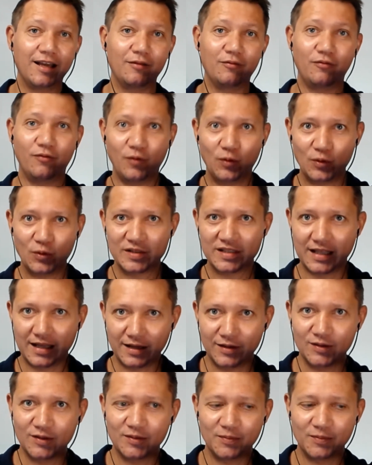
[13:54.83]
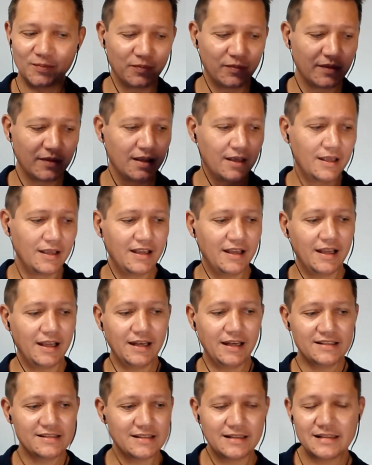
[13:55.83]
It falls down.
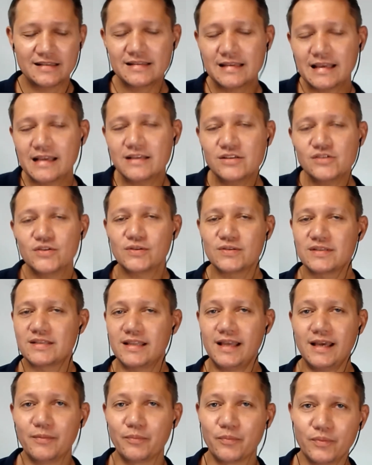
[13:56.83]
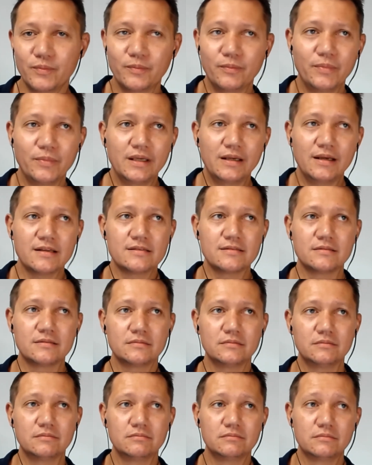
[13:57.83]
And it's an essential step,
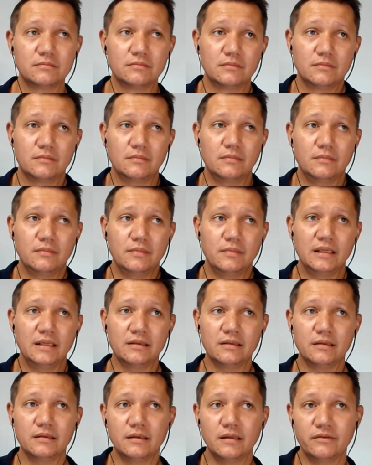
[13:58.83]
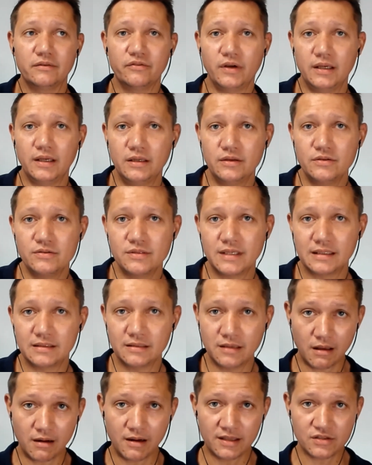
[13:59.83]
because, I mean, if I don't
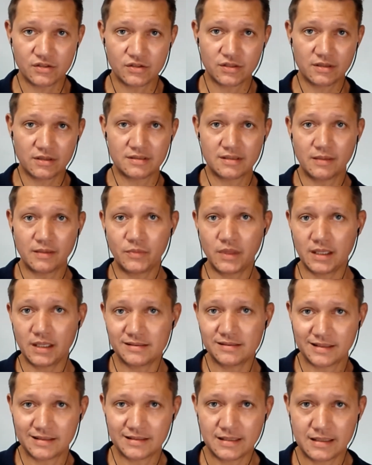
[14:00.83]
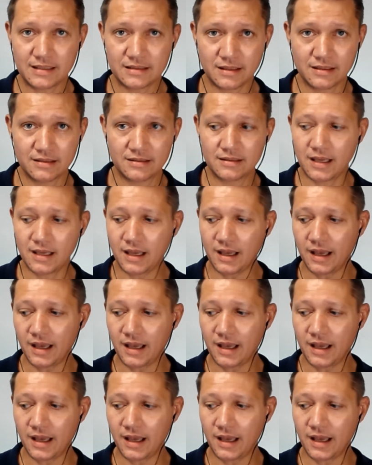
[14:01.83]
acknowledge something's existence,